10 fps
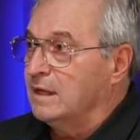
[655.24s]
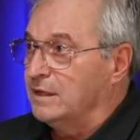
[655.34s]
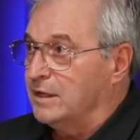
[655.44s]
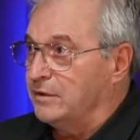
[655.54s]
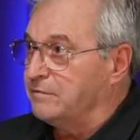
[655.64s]

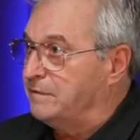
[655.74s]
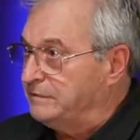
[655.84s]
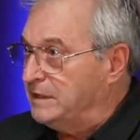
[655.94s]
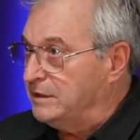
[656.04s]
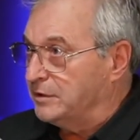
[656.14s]
another
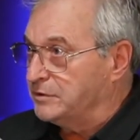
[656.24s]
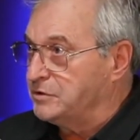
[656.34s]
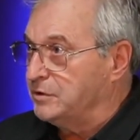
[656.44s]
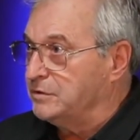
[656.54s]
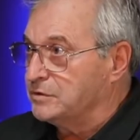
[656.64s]
1,500
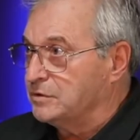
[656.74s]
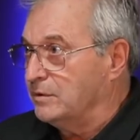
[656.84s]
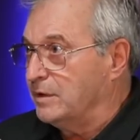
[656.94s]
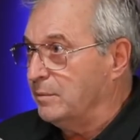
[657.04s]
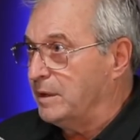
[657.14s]
students, so
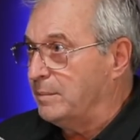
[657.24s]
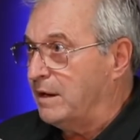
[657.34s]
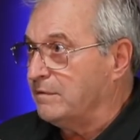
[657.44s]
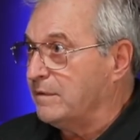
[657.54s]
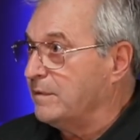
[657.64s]
there'll be
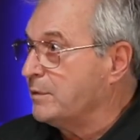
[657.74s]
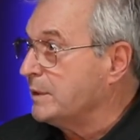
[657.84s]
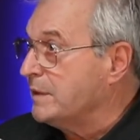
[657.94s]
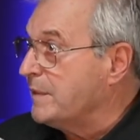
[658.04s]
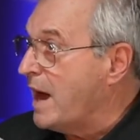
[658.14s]
about
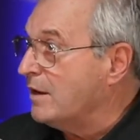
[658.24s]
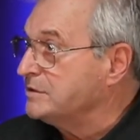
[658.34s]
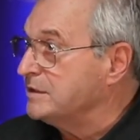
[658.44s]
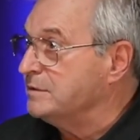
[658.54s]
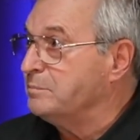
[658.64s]

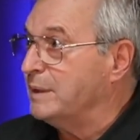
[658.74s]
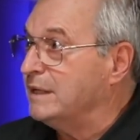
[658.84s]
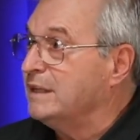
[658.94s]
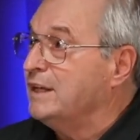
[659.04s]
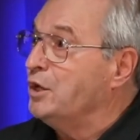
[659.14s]
3,000.
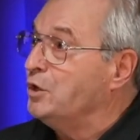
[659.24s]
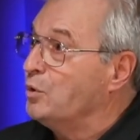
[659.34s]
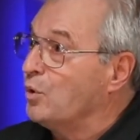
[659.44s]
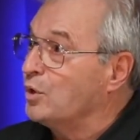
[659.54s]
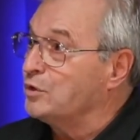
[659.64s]
But in
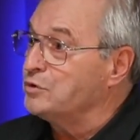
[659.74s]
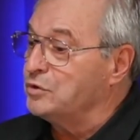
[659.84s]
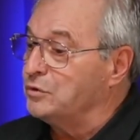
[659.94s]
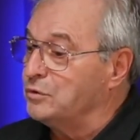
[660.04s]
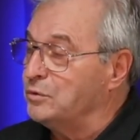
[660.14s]
order to